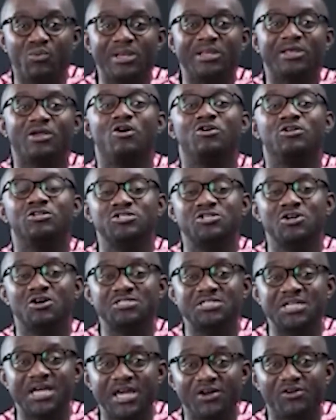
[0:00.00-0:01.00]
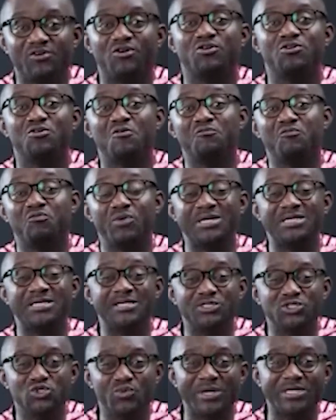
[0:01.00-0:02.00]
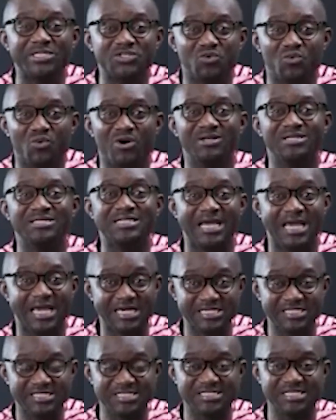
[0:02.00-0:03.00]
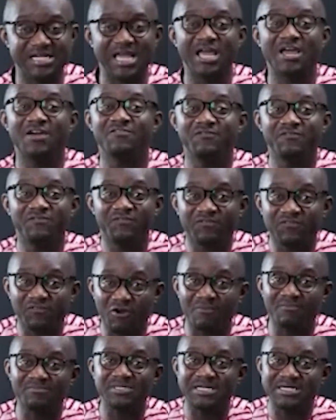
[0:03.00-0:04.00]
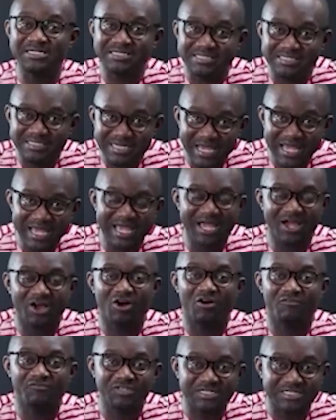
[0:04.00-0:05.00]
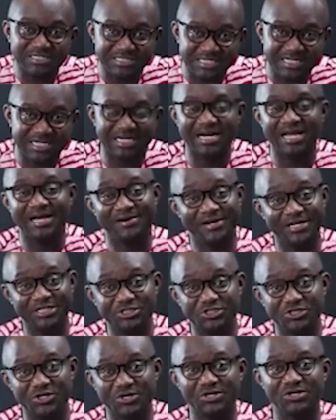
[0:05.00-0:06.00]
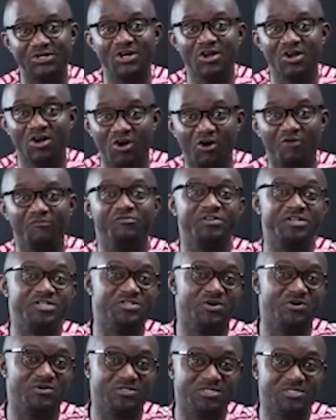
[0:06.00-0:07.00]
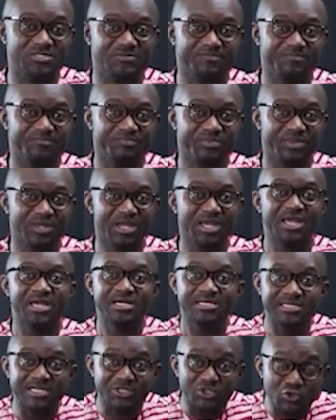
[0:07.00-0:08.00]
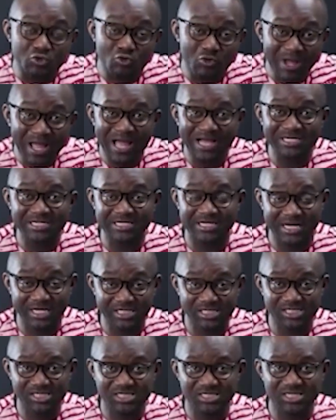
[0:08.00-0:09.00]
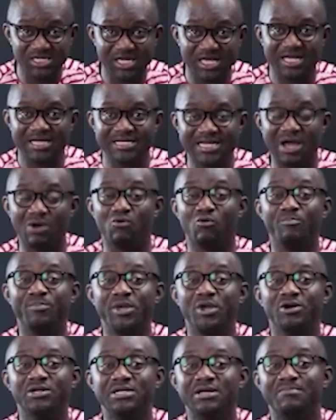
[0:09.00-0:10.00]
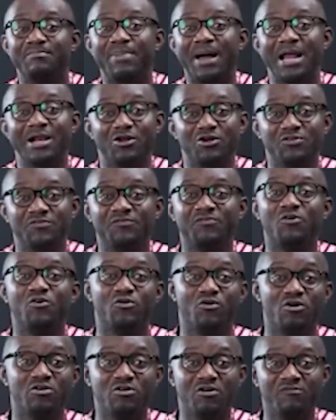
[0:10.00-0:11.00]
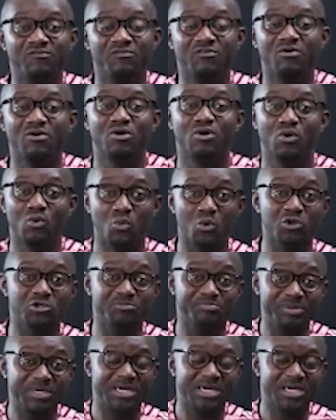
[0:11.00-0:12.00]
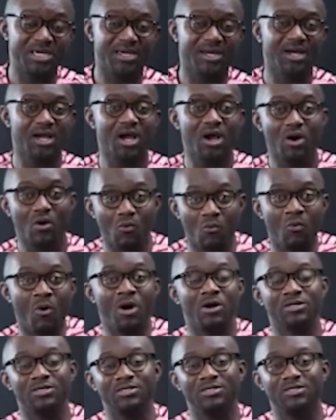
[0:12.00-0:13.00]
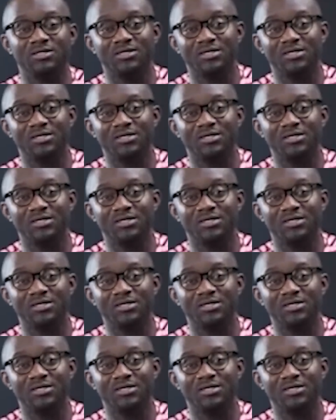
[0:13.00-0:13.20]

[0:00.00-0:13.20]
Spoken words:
will conduct a runoff within 21 days from the day of the declaration of results. The 2 candidates that will be on the ballot for runoff will be 1,